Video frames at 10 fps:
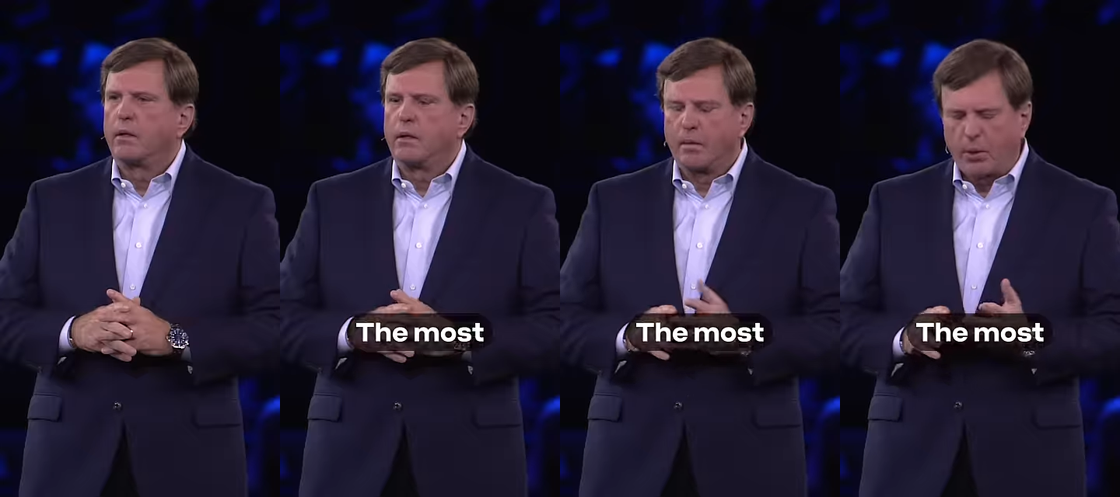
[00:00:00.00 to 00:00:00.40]

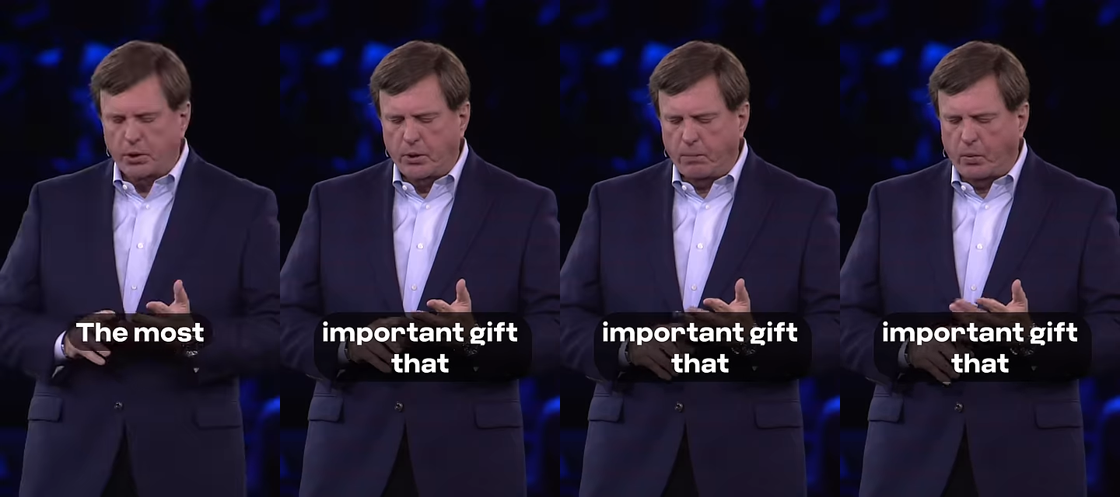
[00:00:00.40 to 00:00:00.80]
The
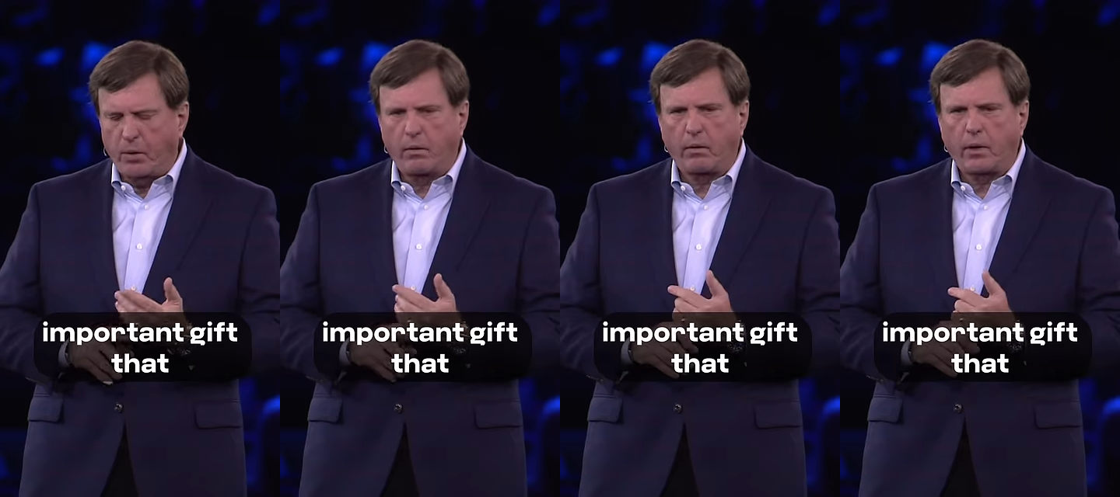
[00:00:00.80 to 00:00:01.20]
most
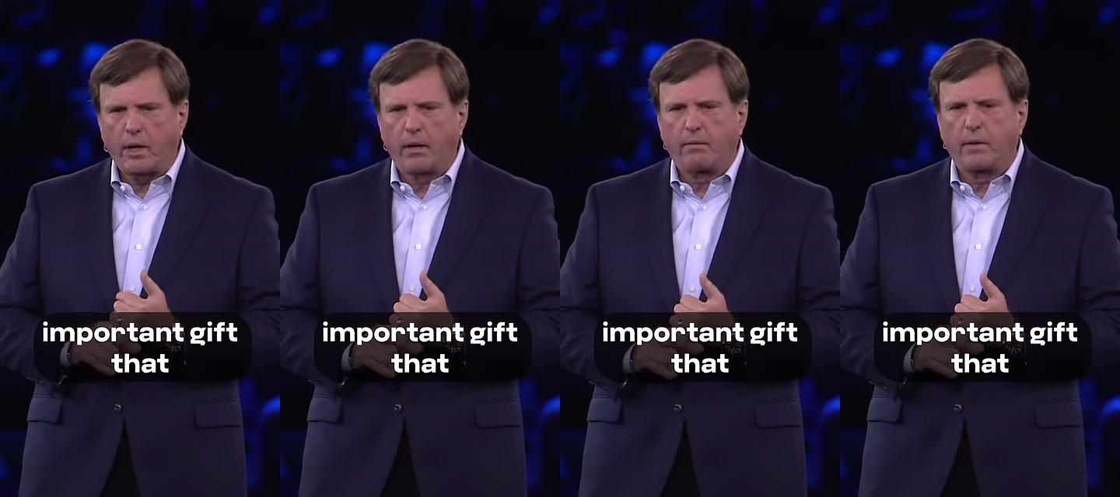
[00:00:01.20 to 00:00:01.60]
important
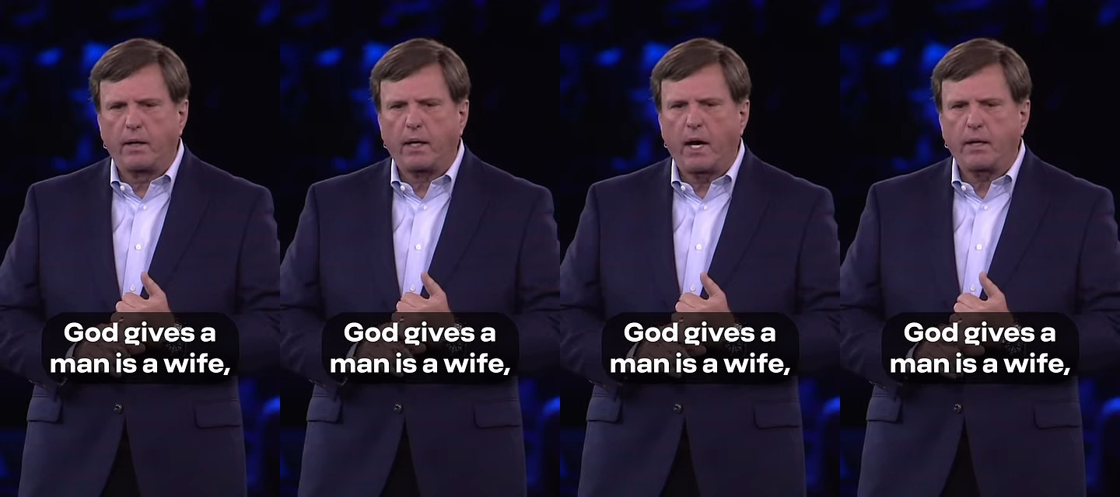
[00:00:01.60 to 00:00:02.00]
gift
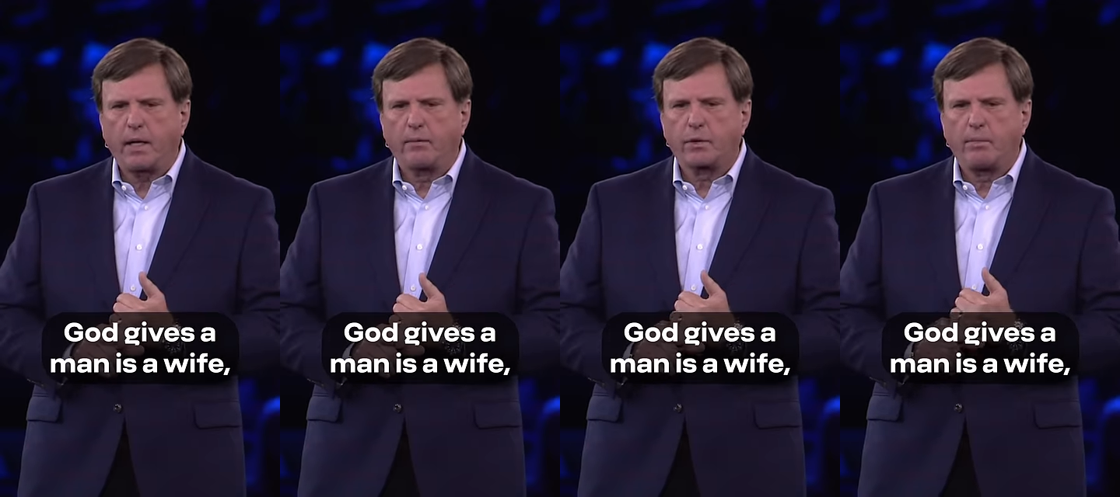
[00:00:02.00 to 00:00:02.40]
that God
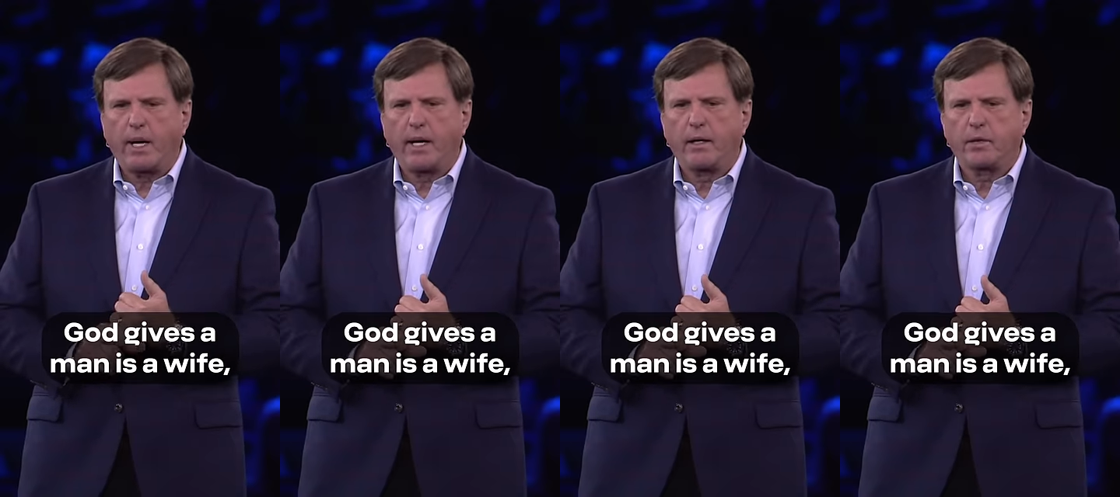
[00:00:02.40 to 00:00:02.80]
gives a
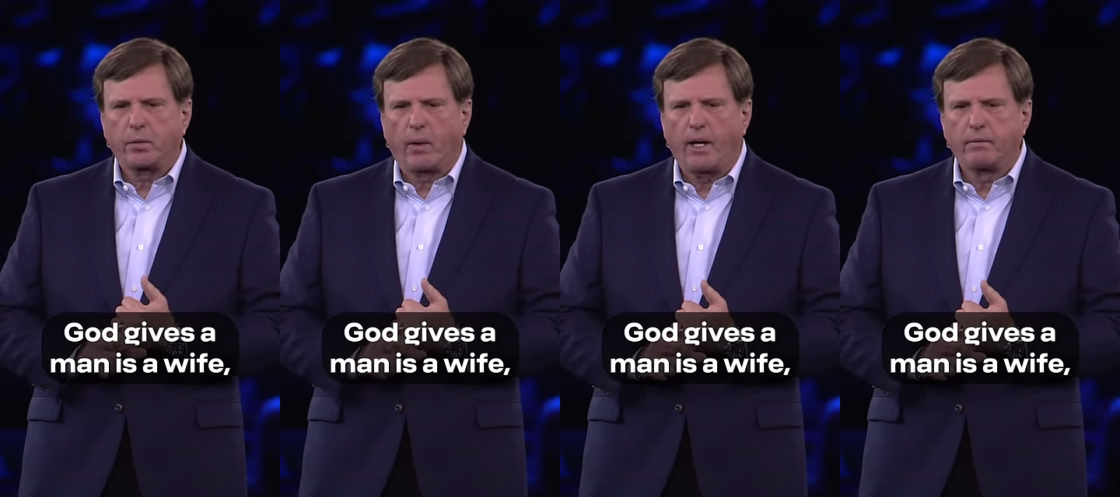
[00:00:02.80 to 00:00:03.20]
man is
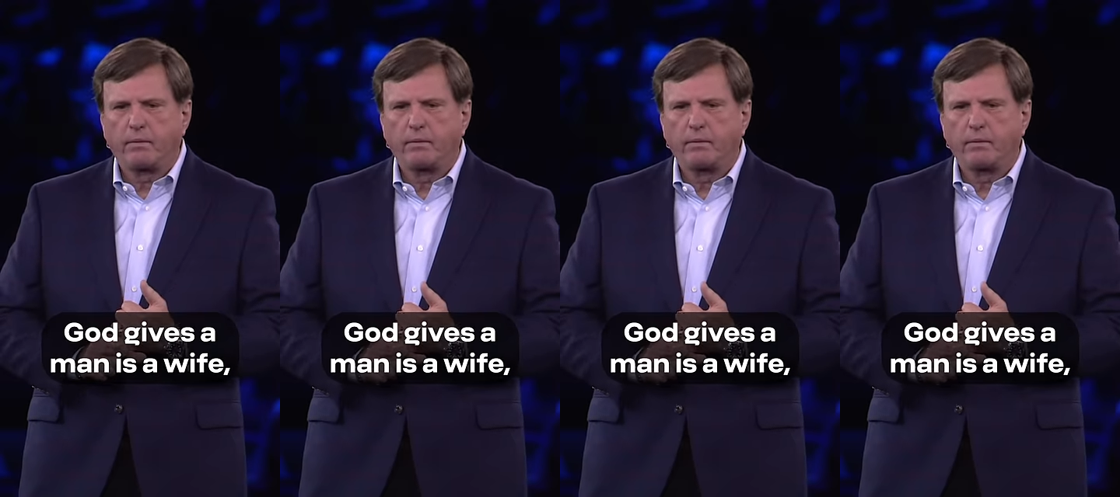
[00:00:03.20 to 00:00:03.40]
a wife.